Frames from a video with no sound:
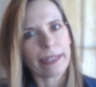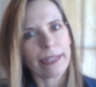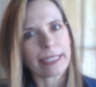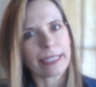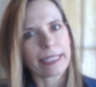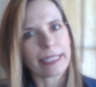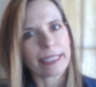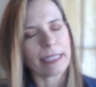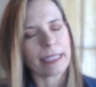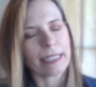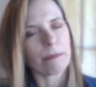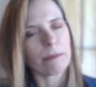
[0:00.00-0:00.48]

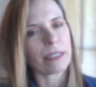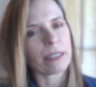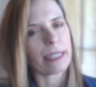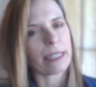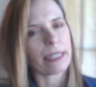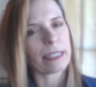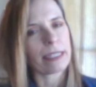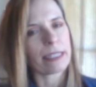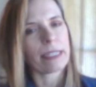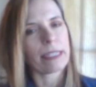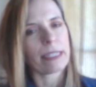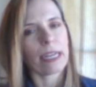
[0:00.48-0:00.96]
It seems
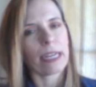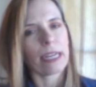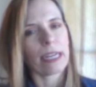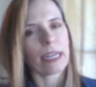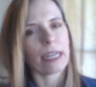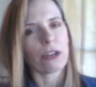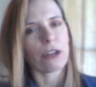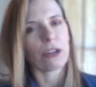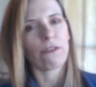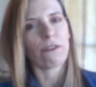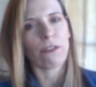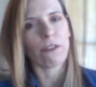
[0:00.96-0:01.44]
like
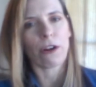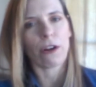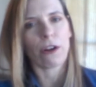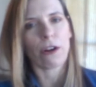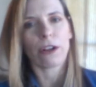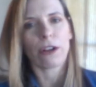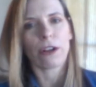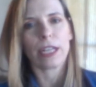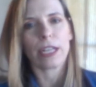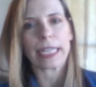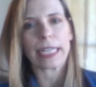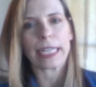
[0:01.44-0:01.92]
such a far
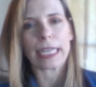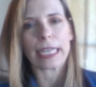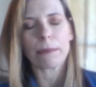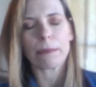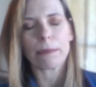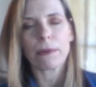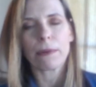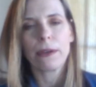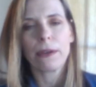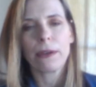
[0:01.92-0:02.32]
leap.